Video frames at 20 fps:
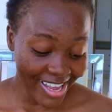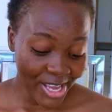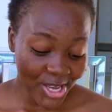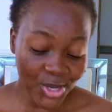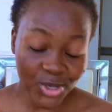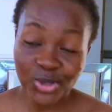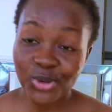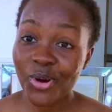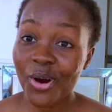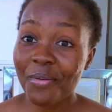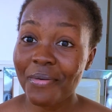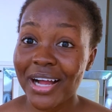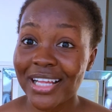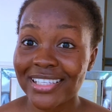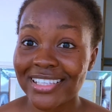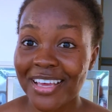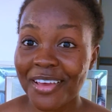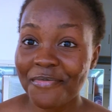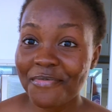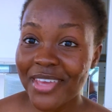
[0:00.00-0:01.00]
If you come and
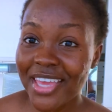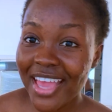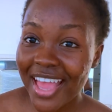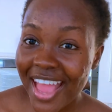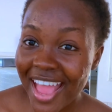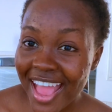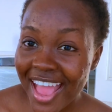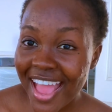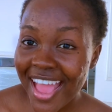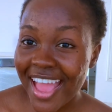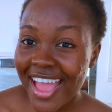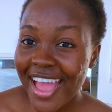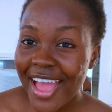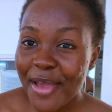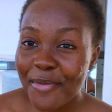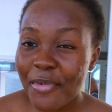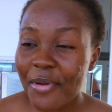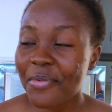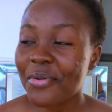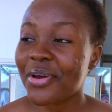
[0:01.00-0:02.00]
tell me,
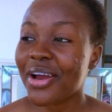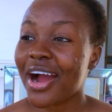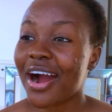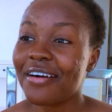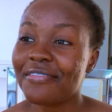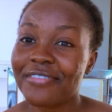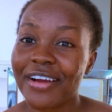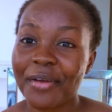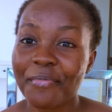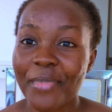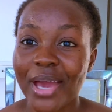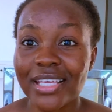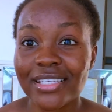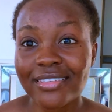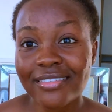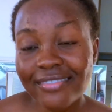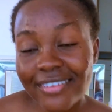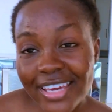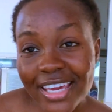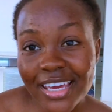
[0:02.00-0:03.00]
maybe you can't find my
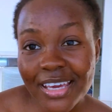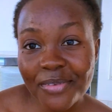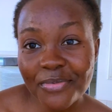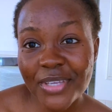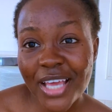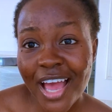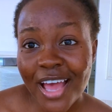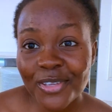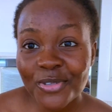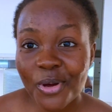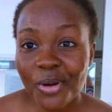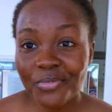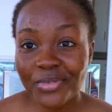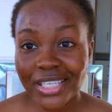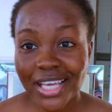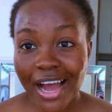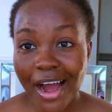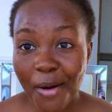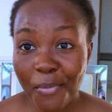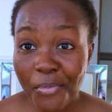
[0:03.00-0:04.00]
script, something
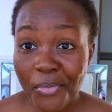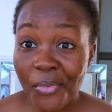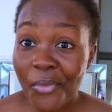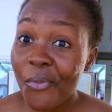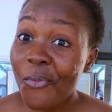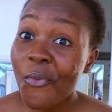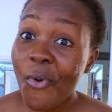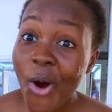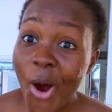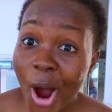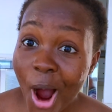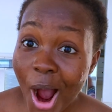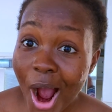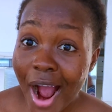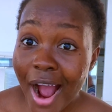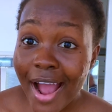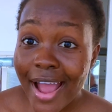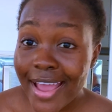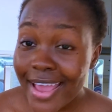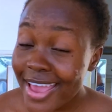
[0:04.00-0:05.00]
happened. Well,
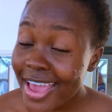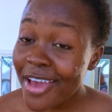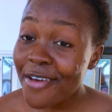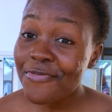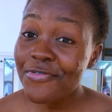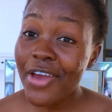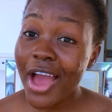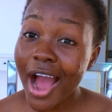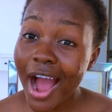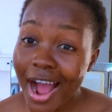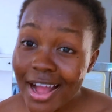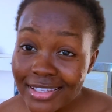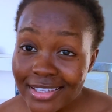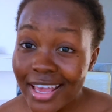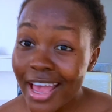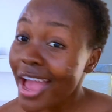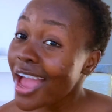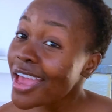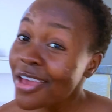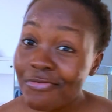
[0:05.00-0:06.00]
if you are
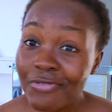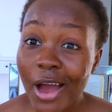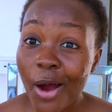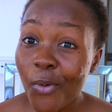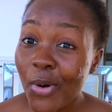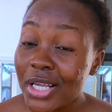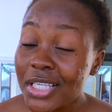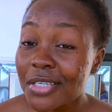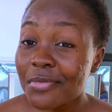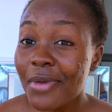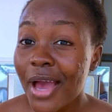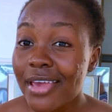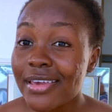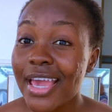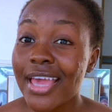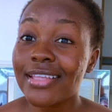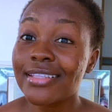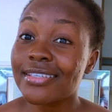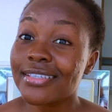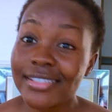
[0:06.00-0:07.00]
there, if you are watching my
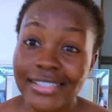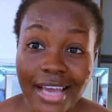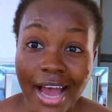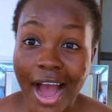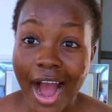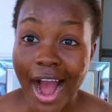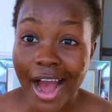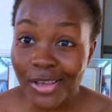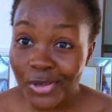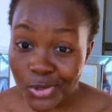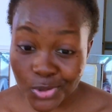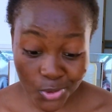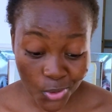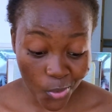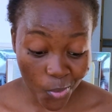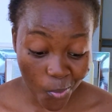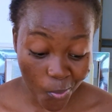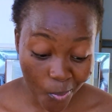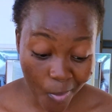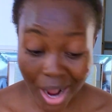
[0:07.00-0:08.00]
teacher, I used
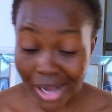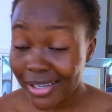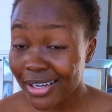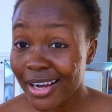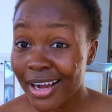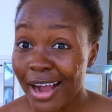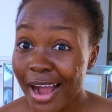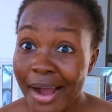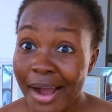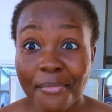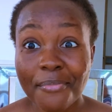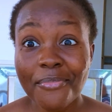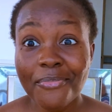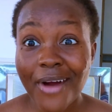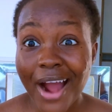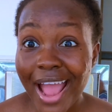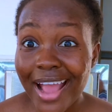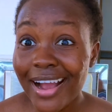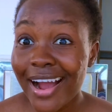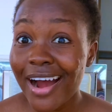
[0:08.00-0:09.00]
to mark
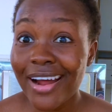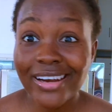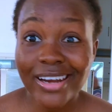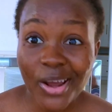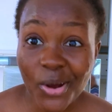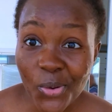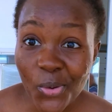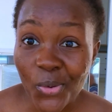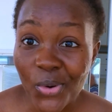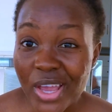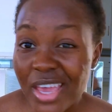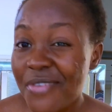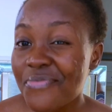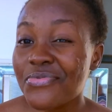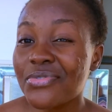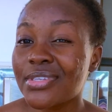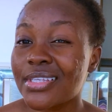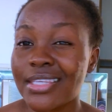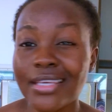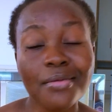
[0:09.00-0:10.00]
why can Neco. If you
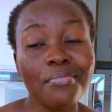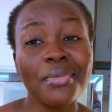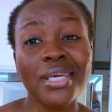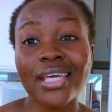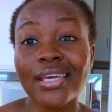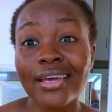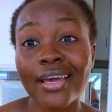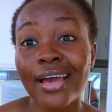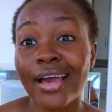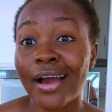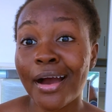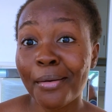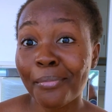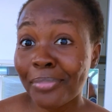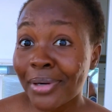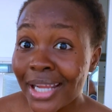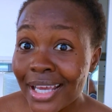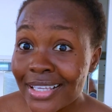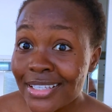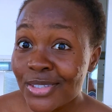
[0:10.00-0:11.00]
see me,
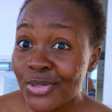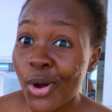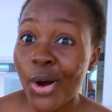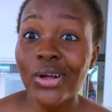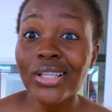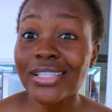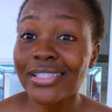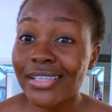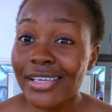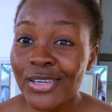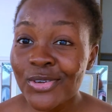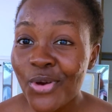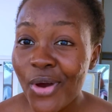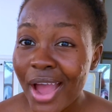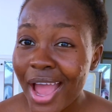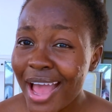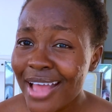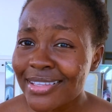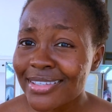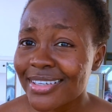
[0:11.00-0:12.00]
please don't in your
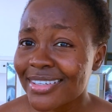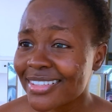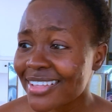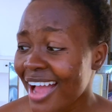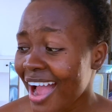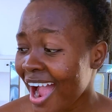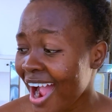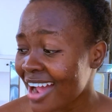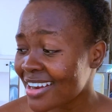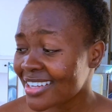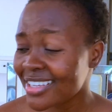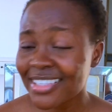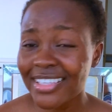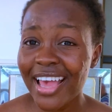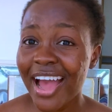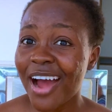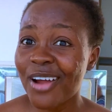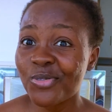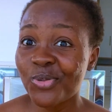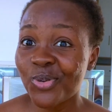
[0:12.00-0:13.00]
head think that this
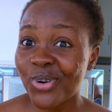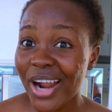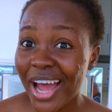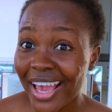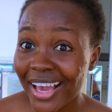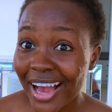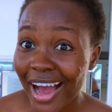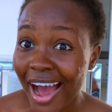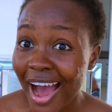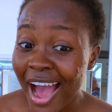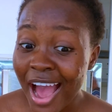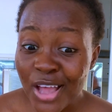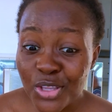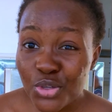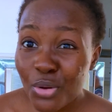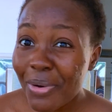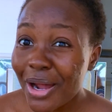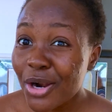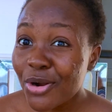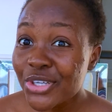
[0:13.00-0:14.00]
guy I don't like her.
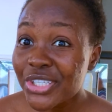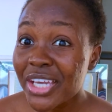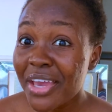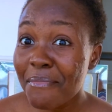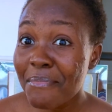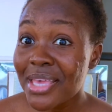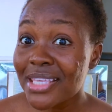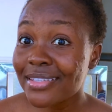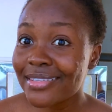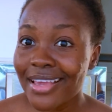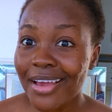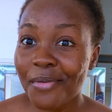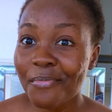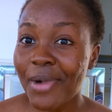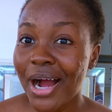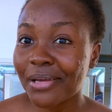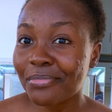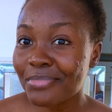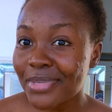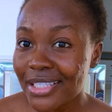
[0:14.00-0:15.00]
Tomorrow she mistake,
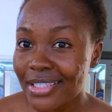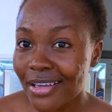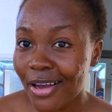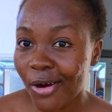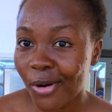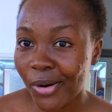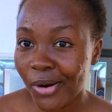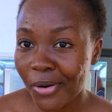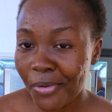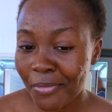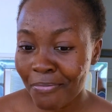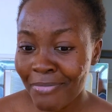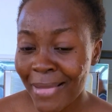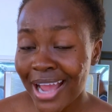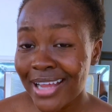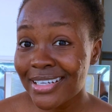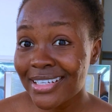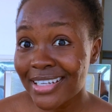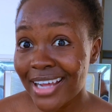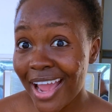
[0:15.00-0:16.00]
mark me down. My
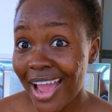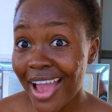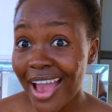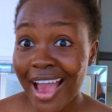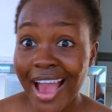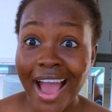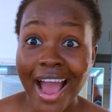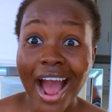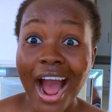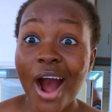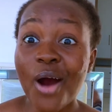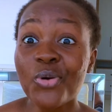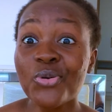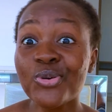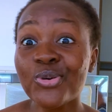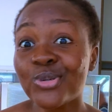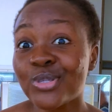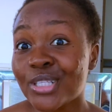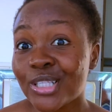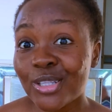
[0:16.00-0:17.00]
dear, I'll
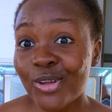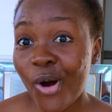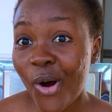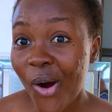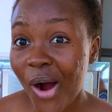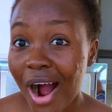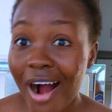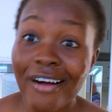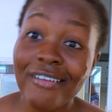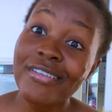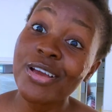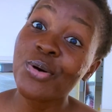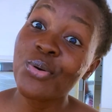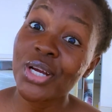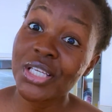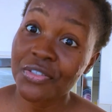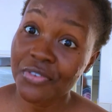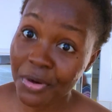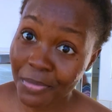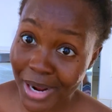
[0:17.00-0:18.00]
use law, I'll
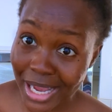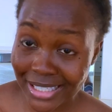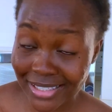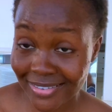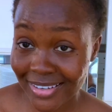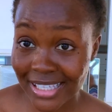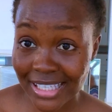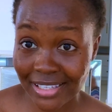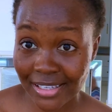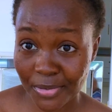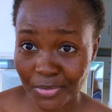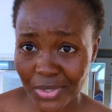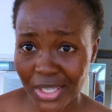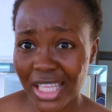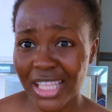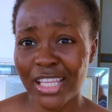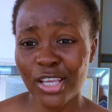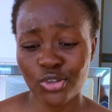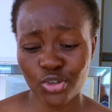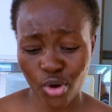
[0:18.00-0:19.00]
request for my transcript.
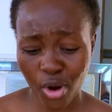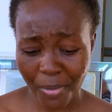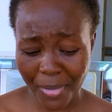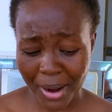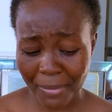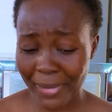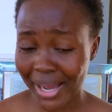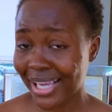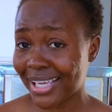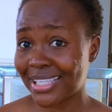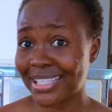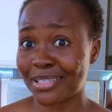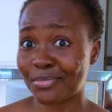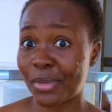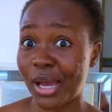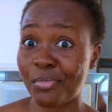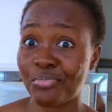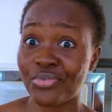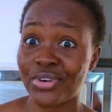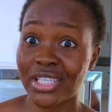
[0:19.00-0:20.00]
They should come and mark it in
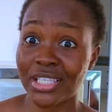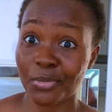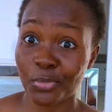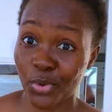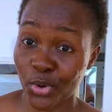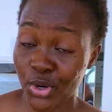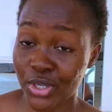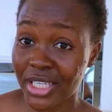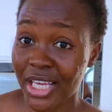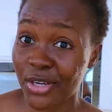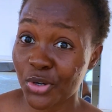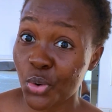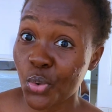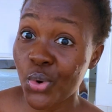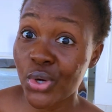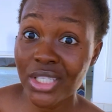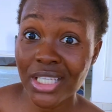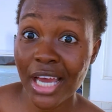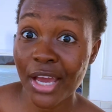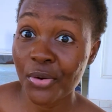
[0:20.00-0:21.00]
my present because I know
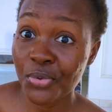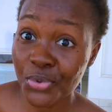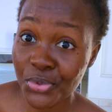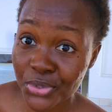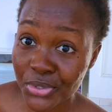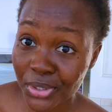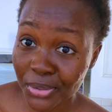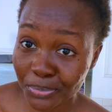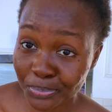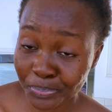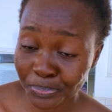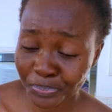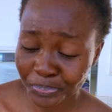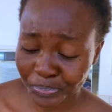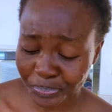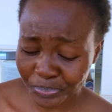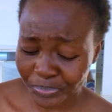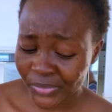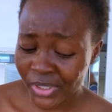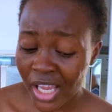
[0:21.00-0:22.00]
what I wrote.
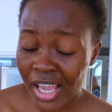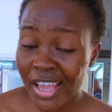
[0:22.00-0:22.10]
Mm-hmm.